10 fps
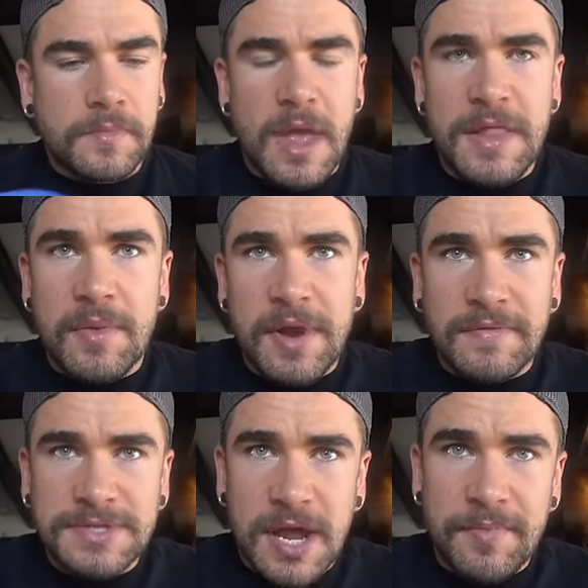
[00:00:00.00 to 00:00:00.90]
and then
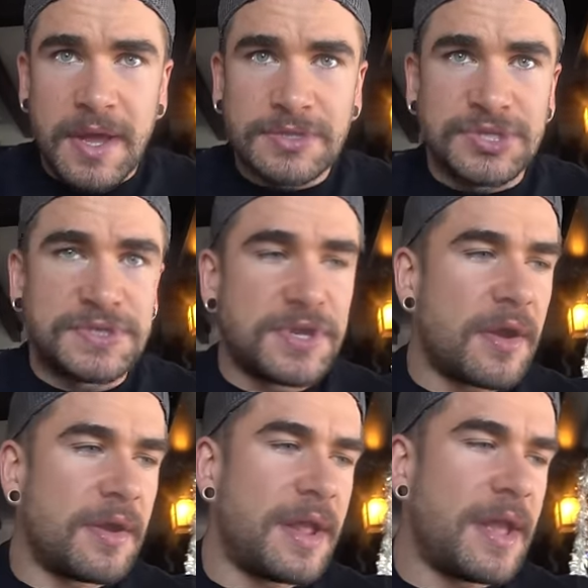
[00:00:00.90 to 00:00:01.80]
whatever time we actually
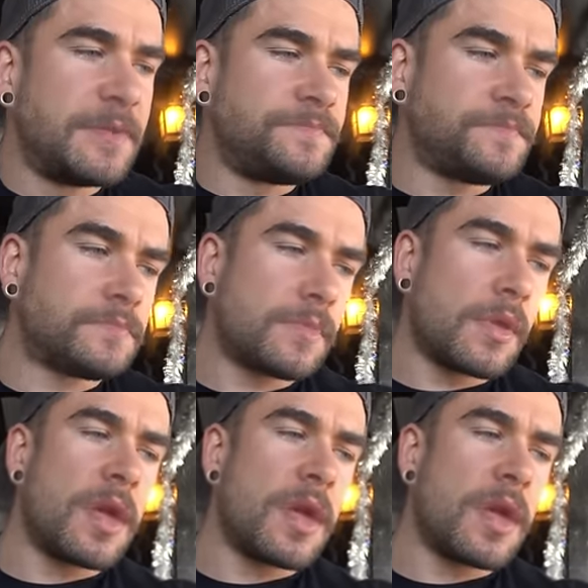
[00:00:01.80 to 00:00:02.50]
started at. You